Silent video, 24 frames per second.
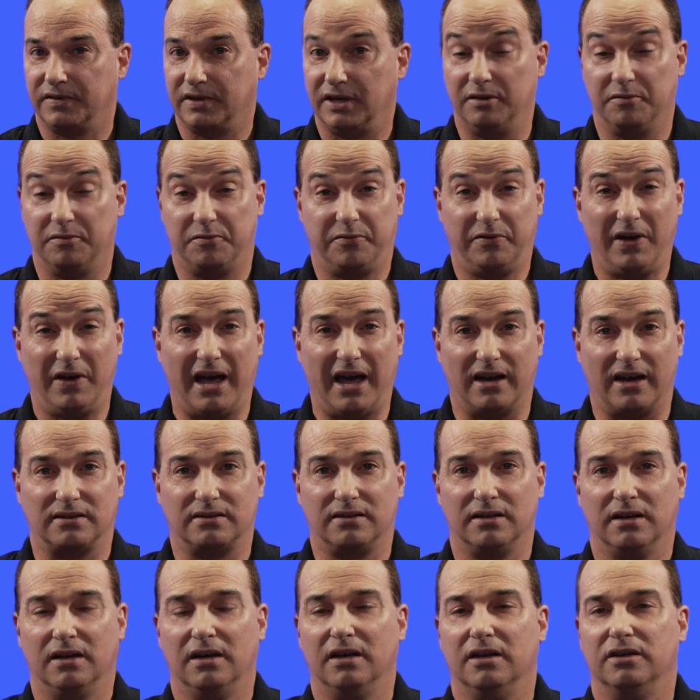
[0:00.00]
In
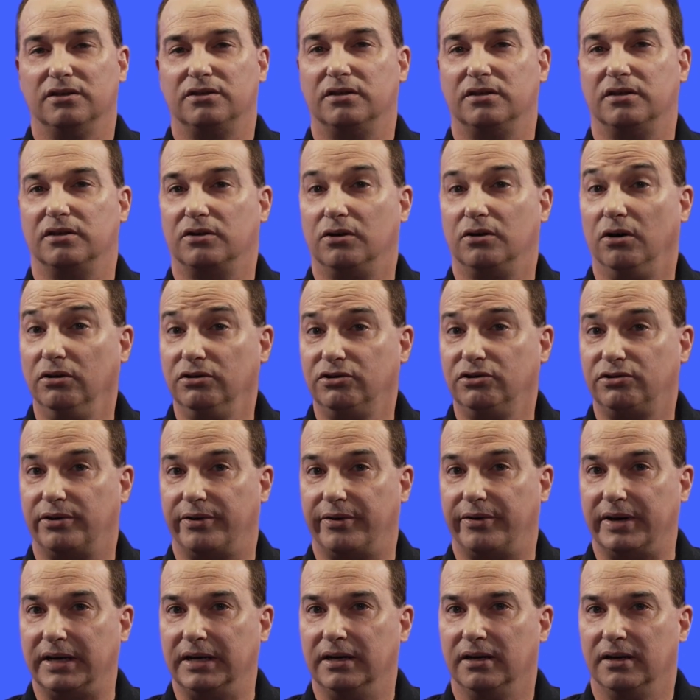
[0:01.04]
fact, to the
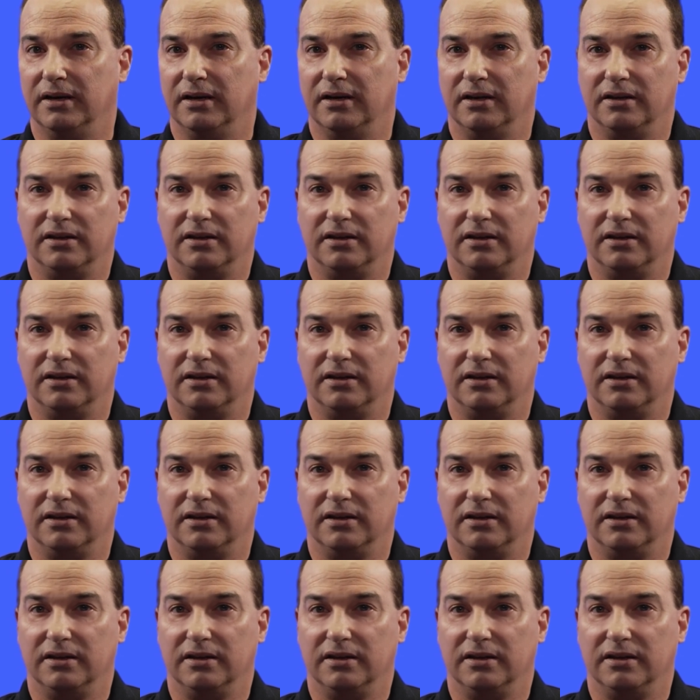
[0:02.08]
contrary,